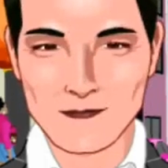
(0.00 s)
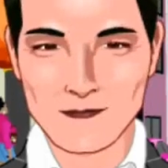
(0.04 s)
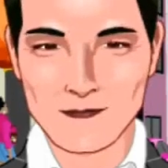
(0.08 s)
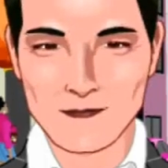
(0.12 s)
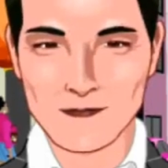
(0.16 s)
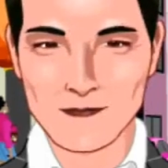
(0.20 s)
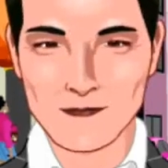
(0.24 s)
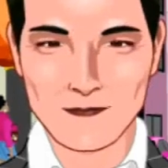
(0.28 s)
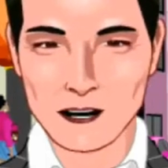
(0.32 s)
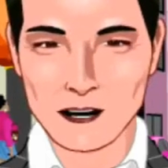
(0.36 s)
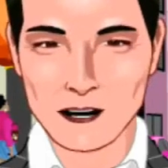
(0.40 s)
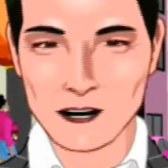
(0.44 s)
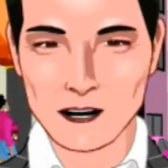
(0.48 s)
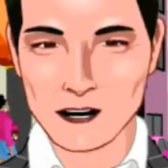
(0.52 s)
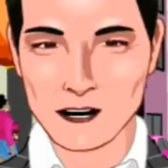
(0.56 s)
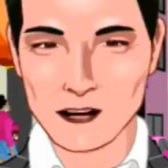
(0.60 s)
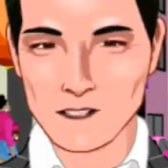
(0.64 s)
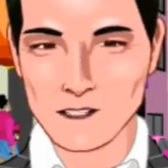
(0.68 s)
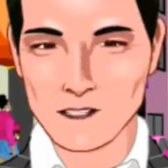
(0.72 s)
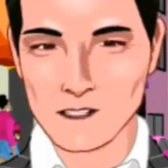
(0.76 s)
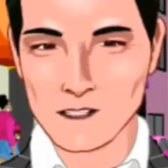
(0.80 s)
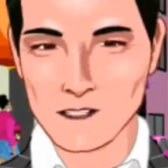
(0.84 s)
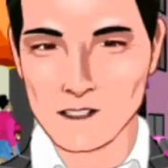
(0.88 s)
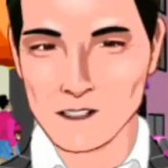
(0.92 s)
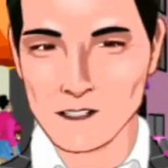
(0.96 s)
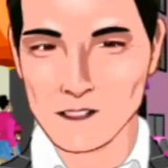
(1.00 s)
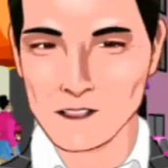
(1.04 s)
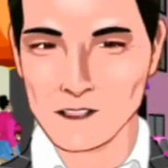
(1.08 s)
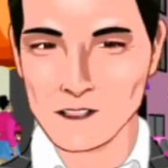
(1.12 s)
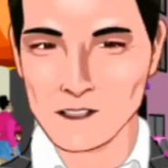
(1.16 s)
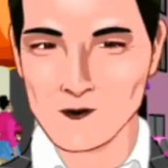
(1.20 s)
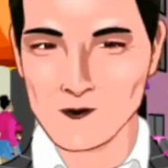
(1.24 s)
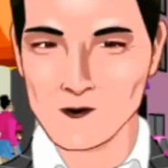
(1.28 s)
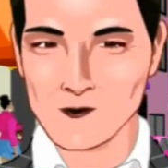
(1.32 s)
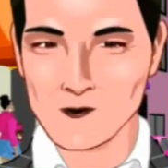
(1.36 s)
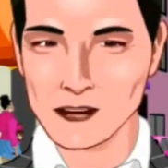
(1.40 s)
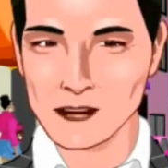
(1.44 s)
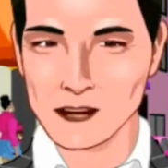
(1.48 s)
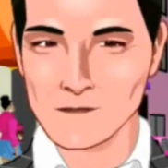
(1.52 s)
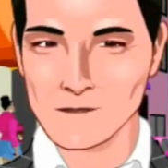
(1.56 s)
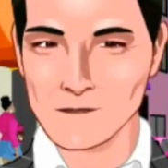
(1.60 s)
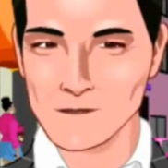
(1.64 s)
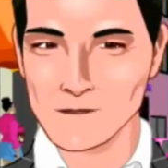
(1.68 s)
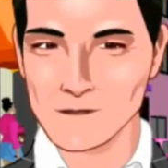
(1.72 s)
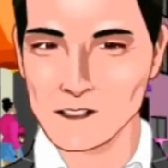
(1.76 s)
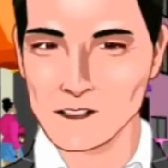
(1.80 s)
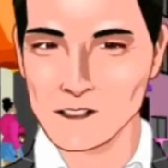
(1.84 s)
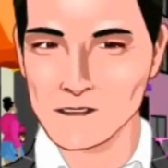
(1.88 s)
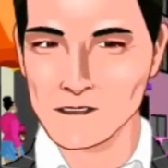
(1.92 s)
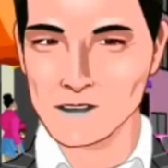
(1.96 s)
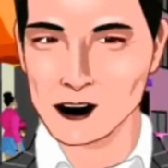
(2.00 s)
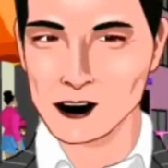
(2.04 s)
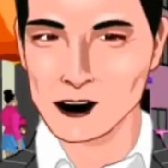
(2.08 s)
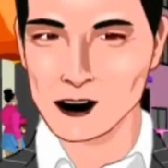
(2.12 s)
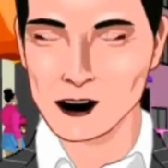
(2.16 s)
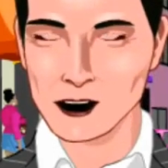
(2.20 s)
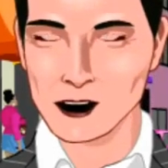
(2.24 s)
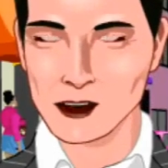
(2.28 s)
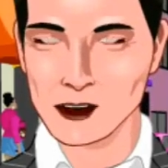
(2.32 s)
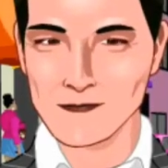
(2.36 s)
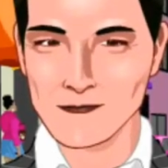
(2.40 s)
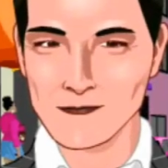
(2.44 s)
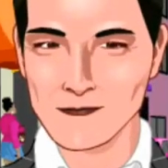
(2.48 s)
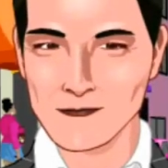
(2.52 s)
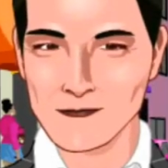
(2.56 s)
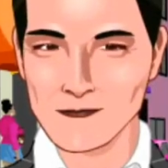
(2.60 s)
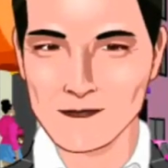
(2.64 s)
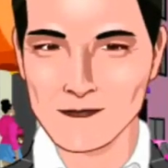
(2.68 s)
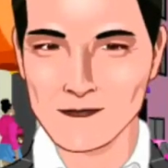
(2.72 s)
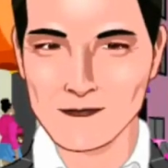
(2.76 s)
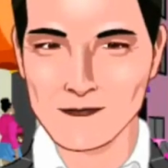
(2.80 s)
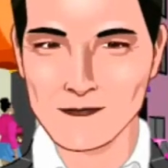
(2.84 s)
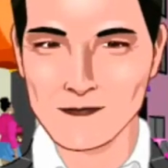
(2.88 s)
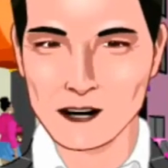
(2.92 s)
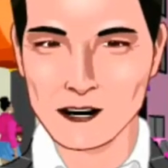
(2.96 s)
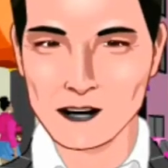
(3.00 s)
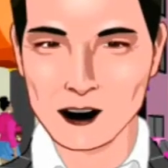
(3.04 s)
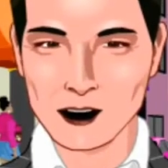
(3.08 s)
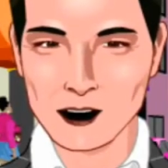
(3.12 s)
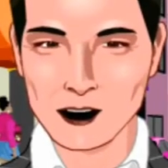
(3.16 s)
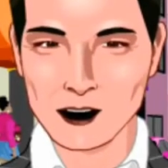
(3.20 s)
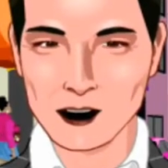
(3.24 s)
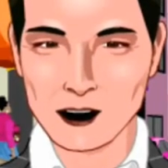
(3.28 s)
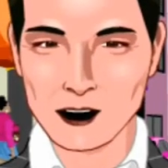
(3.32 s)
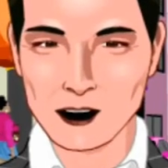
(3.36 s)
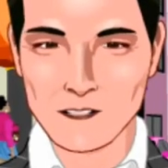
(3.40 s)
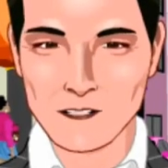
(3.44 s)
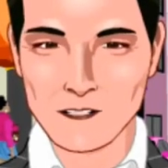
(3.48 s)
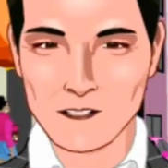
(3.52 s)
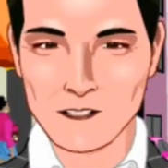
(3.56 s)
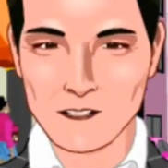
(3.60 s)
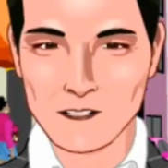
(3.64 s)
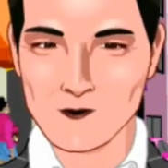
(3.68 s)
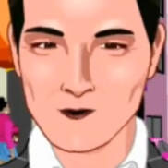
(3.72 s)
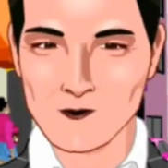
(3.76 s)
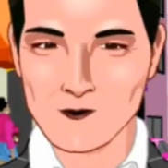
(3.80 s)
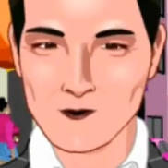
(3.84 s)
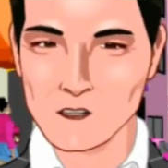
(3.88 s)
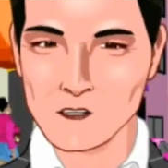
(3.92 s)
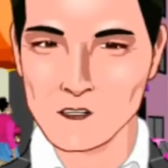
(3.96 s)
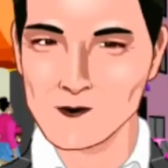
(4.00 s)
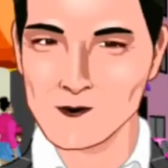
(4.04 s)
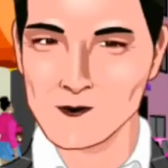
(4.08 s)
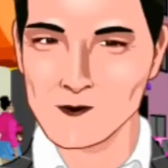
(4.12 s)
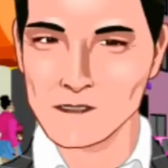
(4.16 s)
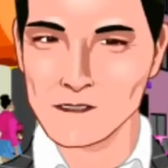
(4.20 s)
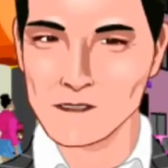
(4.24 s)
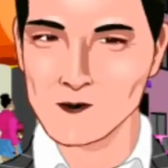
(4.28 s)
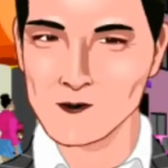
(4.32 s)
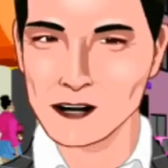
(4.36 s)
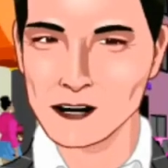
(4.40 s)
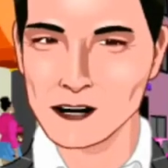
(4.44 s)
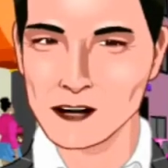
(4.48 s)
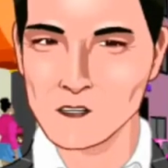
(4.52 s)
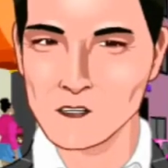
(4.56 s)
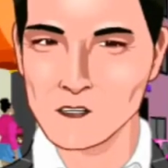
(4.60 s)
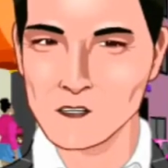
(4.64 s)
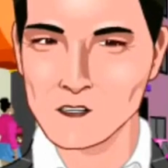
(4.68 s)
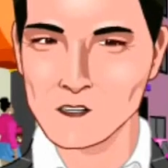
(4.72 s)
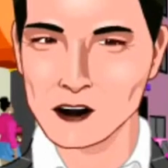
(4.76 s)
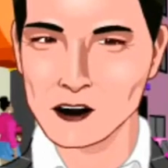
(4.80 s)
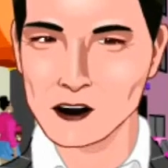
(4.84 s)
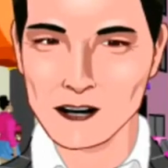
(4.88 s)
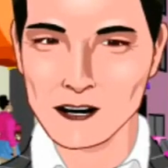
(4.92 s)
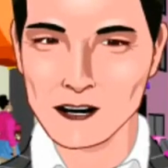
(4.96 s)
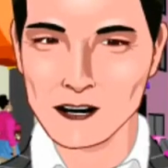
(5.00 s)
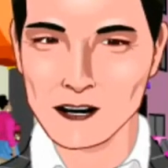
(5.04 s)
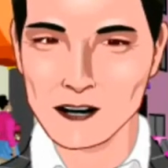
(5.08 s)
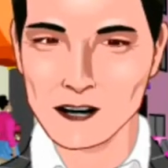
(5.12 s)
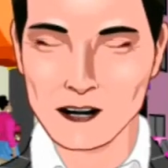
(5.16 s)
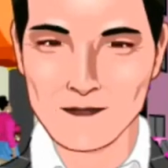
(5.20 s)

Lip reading: Complete the turn moving forward in the opposite direction from which you came.